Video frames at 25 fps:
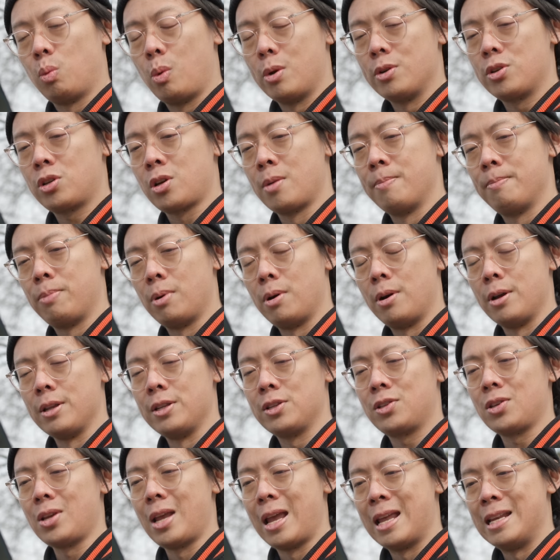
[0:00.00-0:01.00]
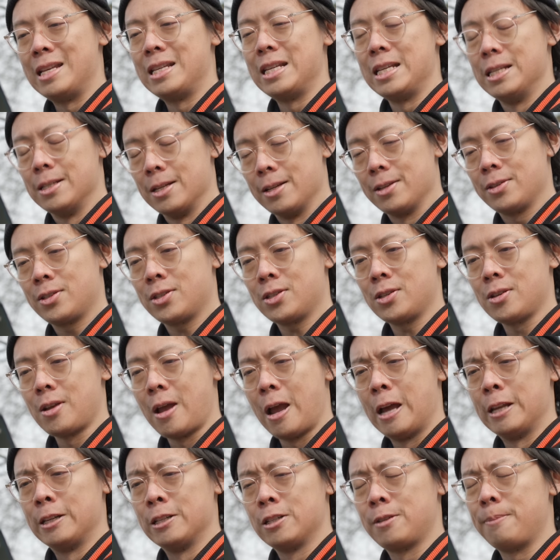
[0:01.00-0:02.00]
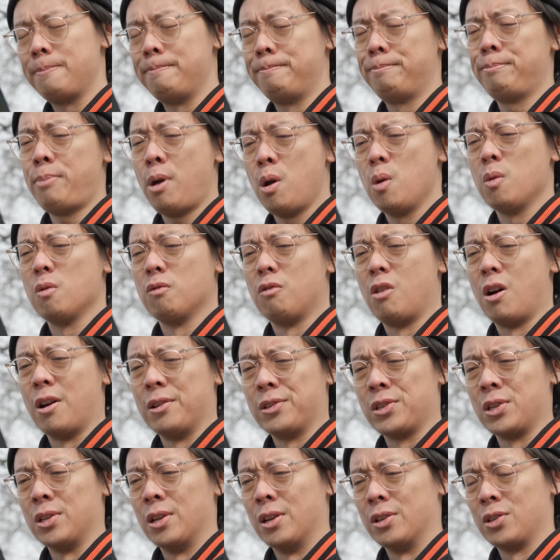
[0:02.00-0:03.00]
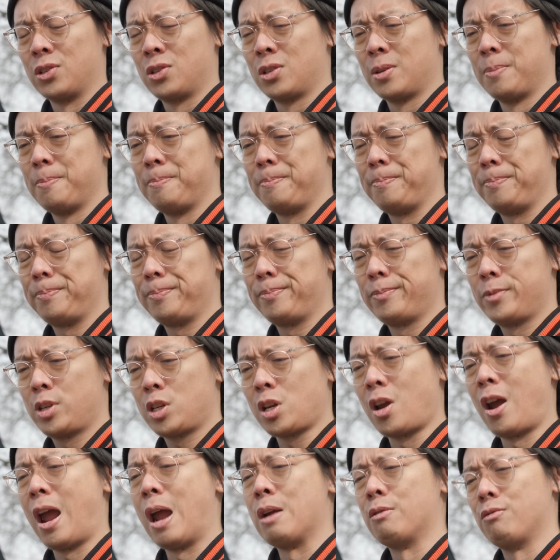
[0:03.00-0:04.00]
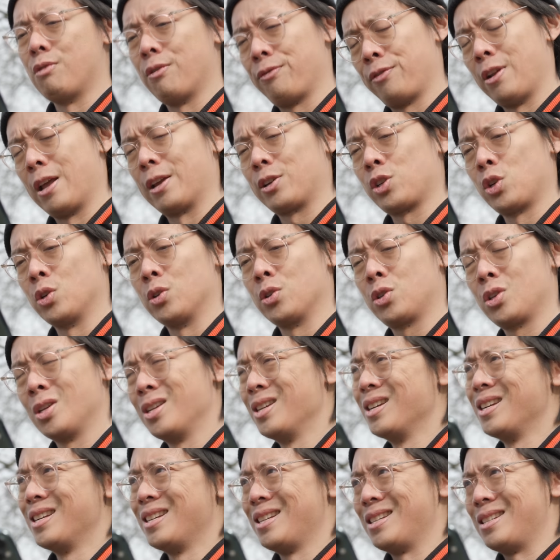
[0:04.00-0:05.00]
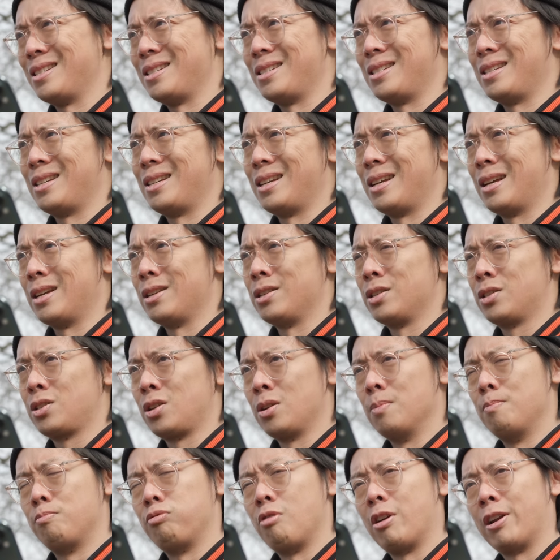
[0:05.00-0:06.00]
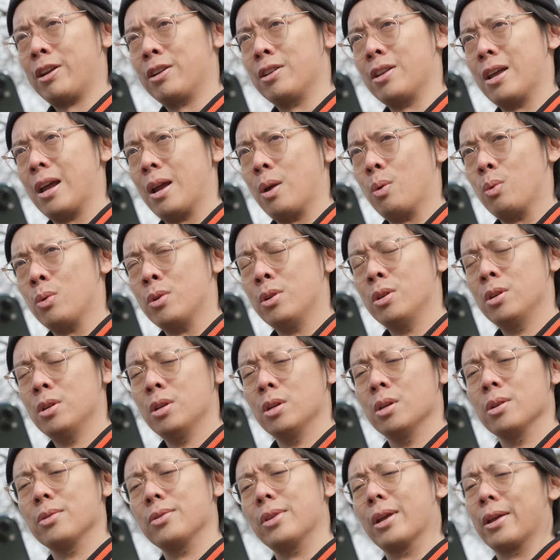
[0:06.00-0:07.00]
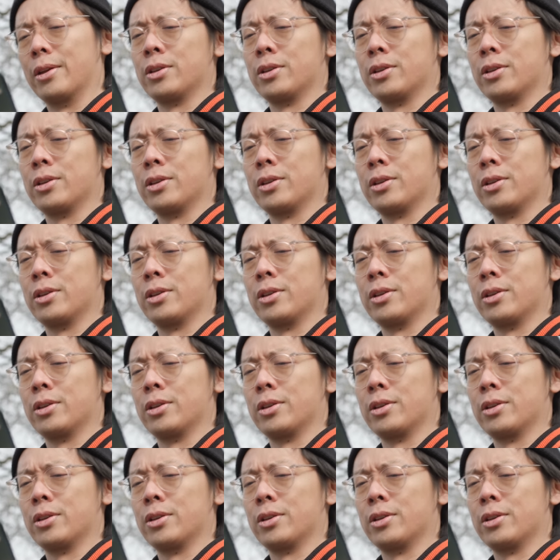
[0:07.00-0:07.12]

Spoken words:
which combines ND-ness and polarizer-ness to cut out reflections and to bring down the